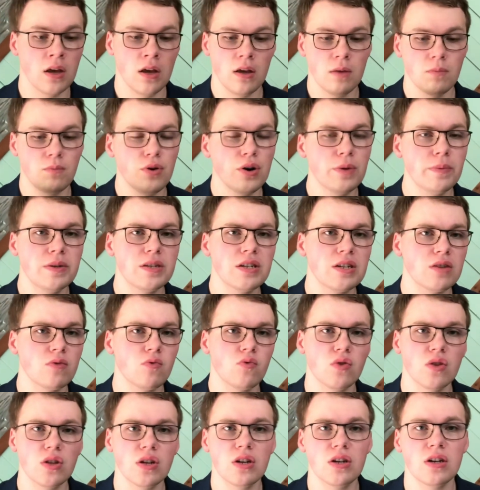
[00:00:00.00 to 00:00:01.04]
Pullman's a
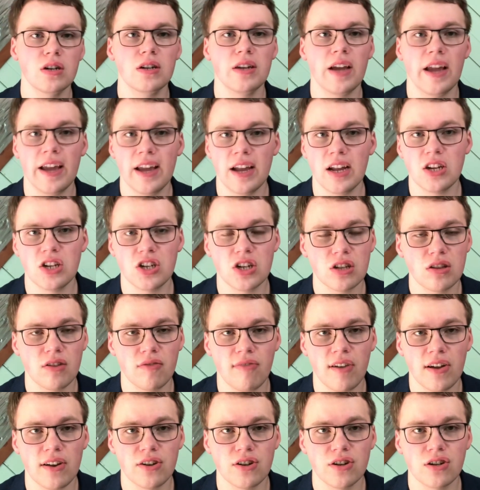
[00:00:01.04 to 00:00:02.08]
really good A H L
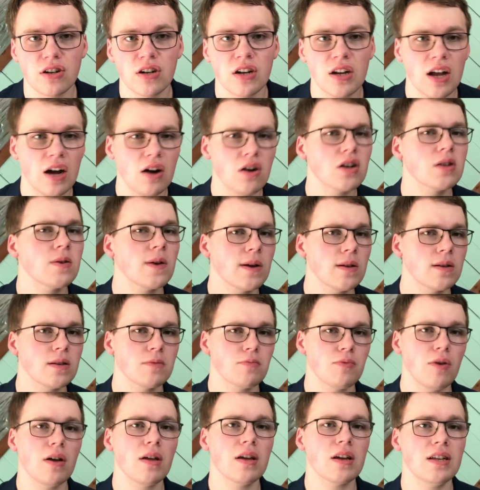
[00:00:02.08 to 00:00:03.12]
defender. I expect him to
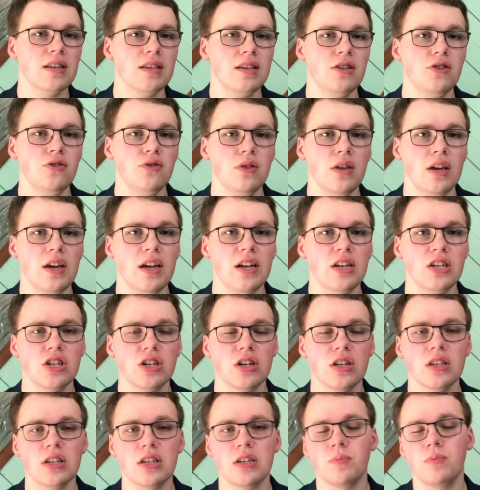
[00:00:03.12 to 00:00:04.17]
probably continue in the A H L
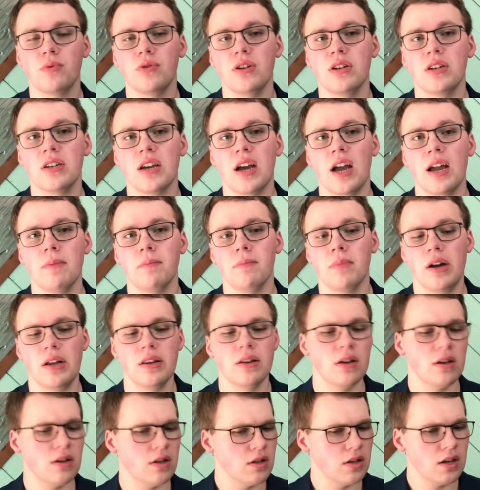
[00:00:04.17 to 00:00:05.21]
at this point in time, but
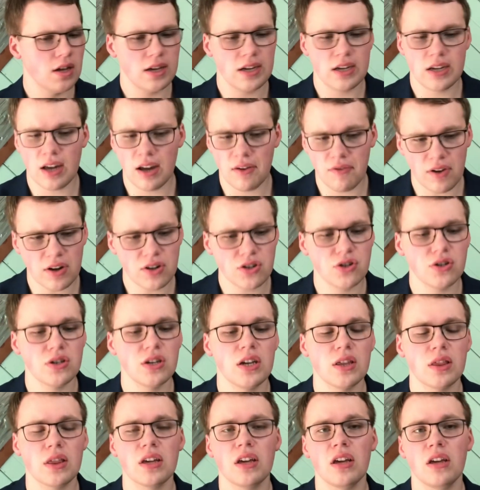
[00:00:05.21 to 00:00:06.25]
he eventually I
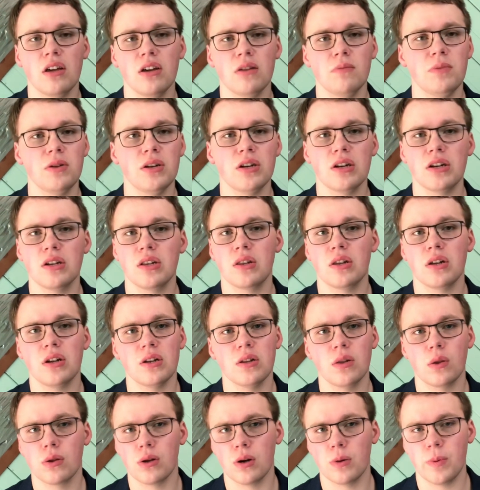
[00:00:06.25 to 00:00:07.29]
think he could be a good
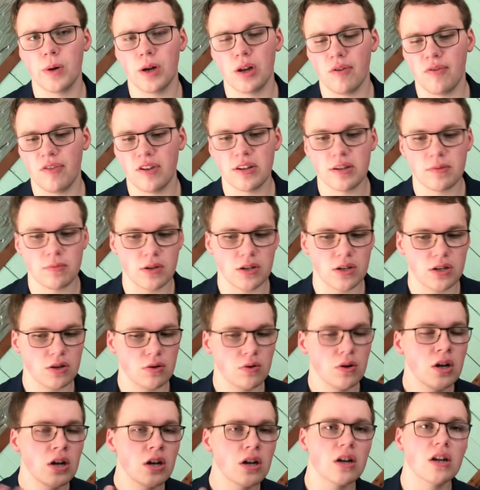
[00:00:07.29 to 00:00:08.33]
solid third pair defenseman.
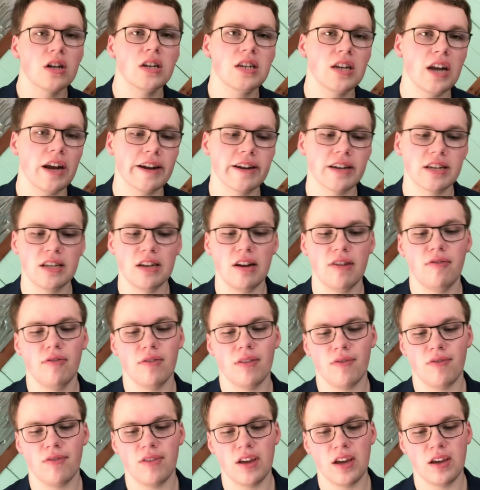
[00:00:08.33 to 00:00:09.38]
So good signings there for
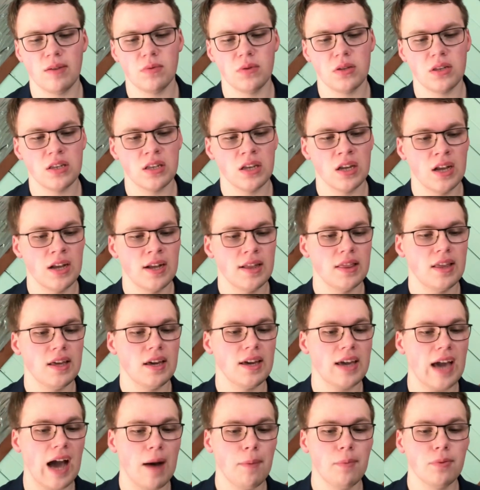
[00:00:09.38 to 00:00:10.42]
the Flames. The
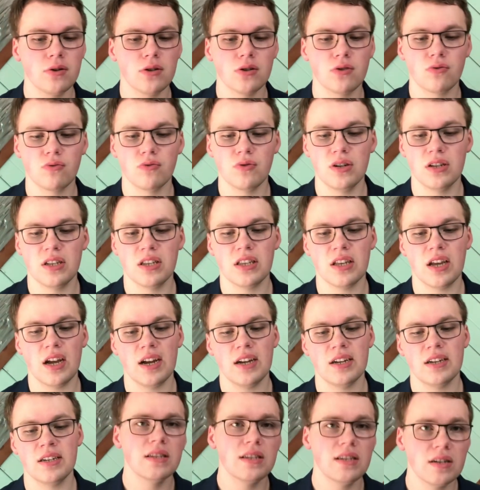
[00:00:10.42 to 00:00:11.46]
Capitals
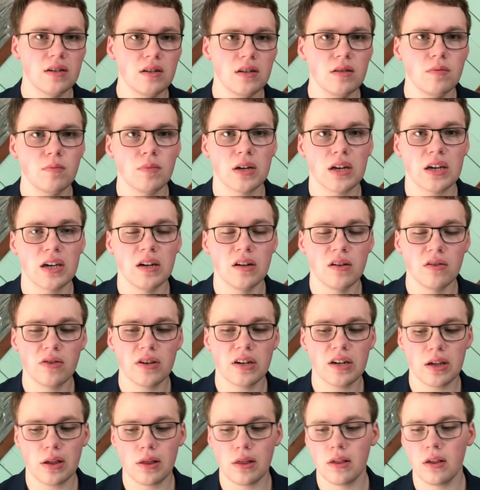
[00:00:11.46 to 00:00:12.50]
re-signed Dylan
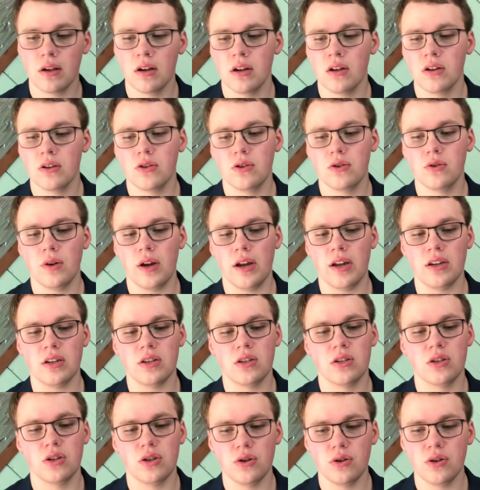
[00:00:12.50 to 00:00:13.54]
McIlrath to a
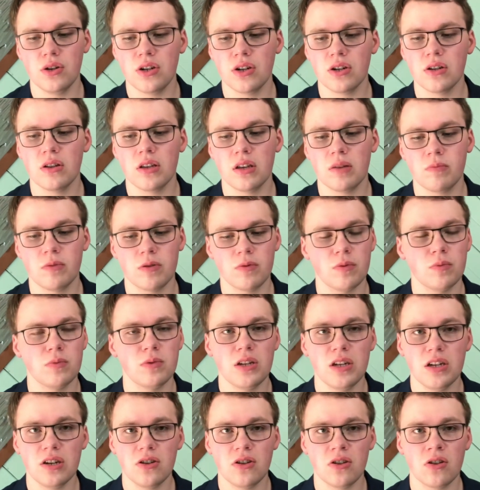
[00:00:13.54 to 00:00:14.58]
two-year league minimum
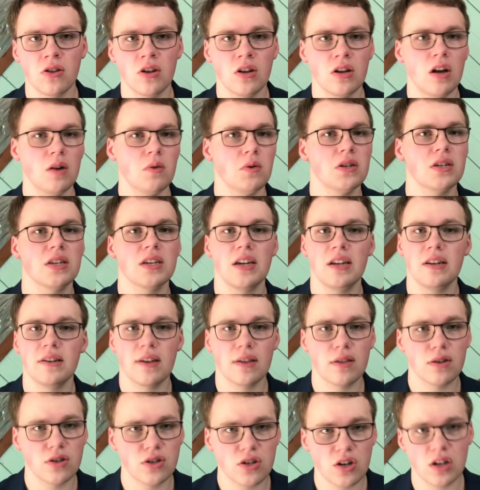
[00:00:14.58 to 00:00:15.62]
deal. Uh, once again,
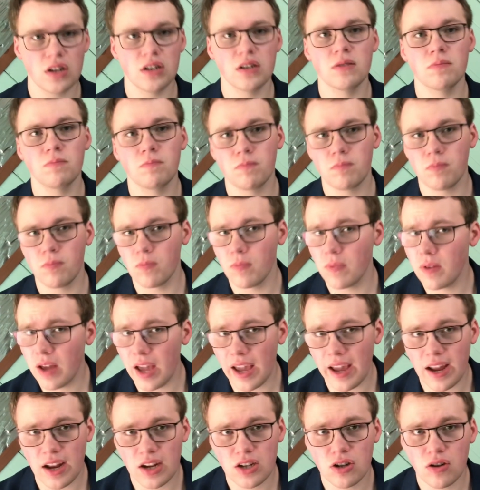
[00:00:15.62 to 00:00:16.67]
another solid A
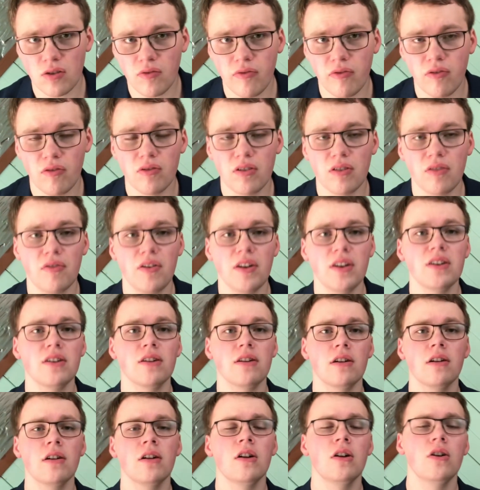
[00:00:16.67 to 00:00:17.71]
H L
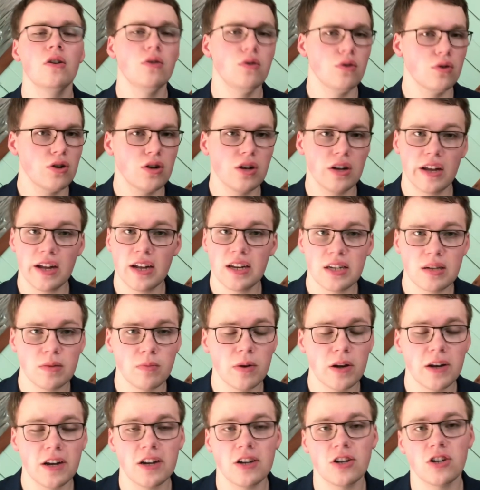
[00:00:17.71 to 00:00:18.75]
defender who could get some
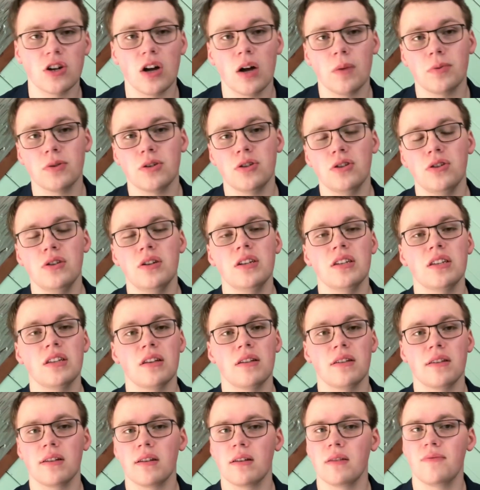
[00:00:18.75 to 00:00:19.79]
N H L opportunities
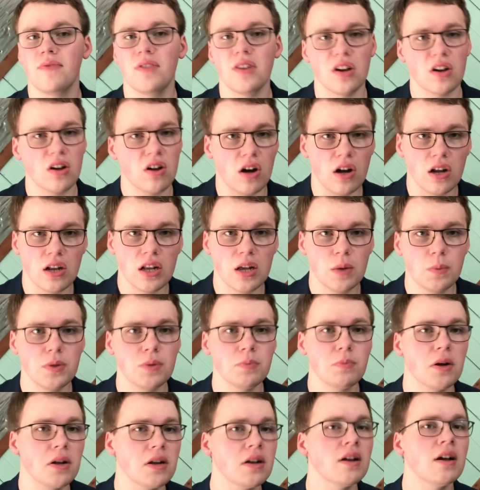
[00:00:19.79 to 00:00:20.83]
uh, via call-ups,
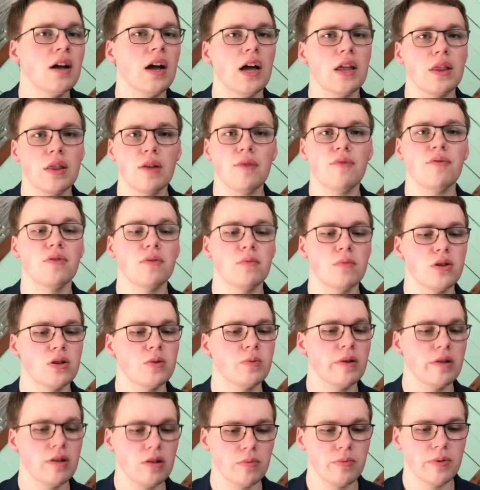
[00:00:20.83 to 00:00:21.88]
but I think for the most
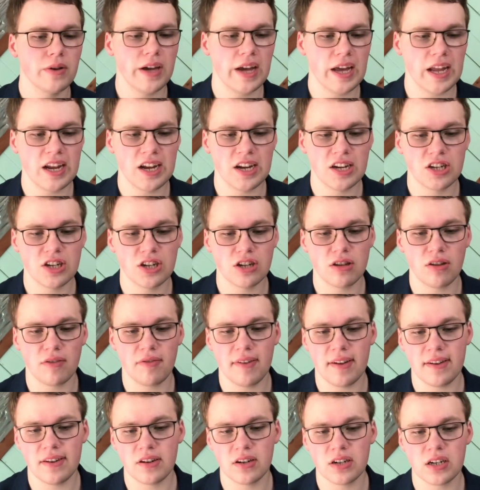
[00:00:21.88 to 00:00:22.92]
part he'll be an A H L
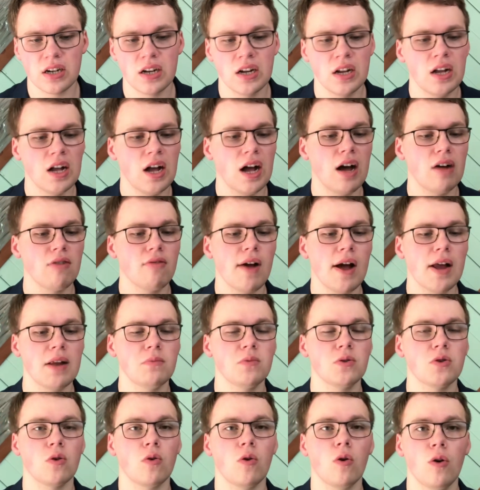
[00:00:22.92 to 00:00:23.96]
defender. Uh,
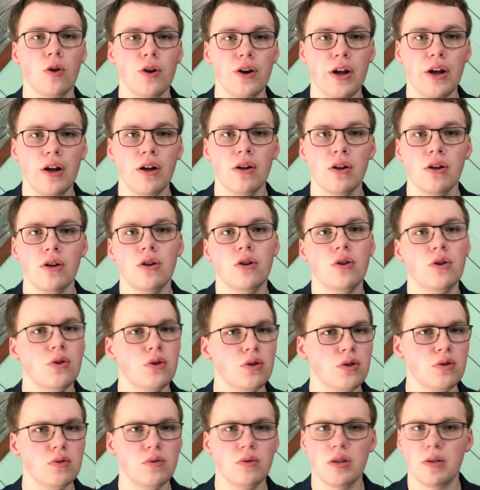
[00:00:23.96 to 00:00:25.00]
Radim Zohorna,
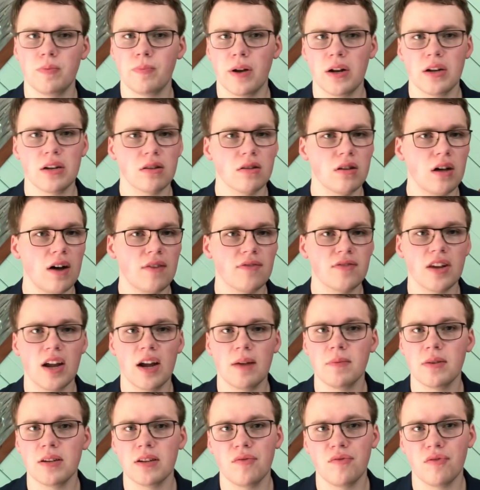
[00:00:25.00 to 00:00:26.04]
who spent a lot of time
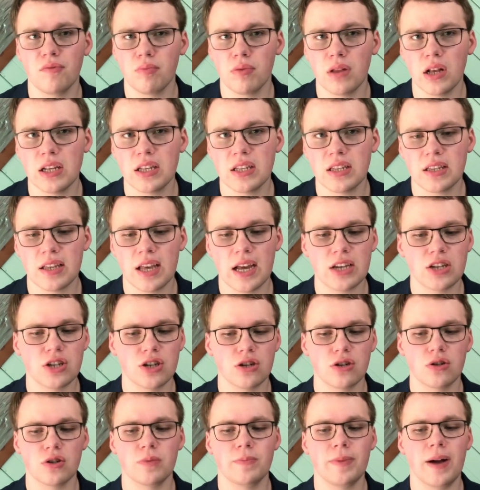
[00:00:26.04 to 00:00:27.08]
in different places last year,
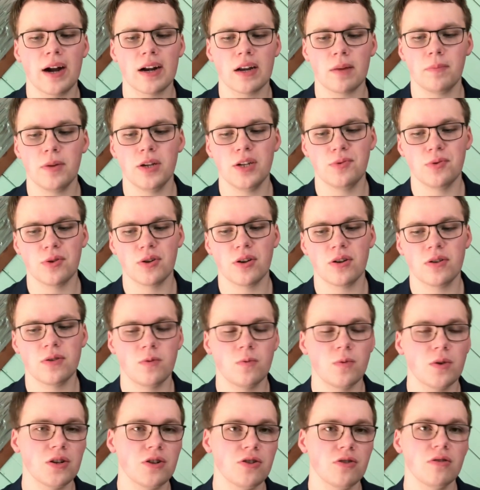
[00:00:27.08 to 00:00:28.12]
goes back to Pittsburgh on a
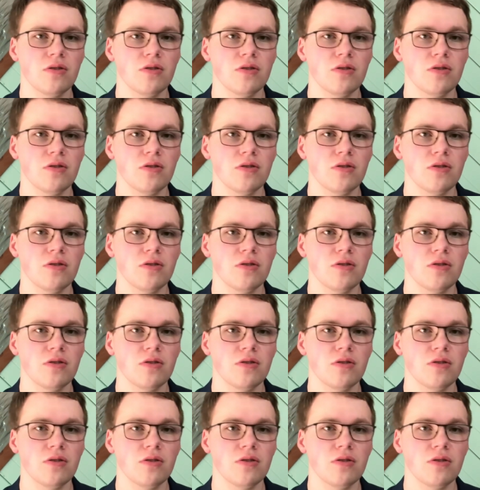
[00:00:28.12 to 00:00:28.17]
one-year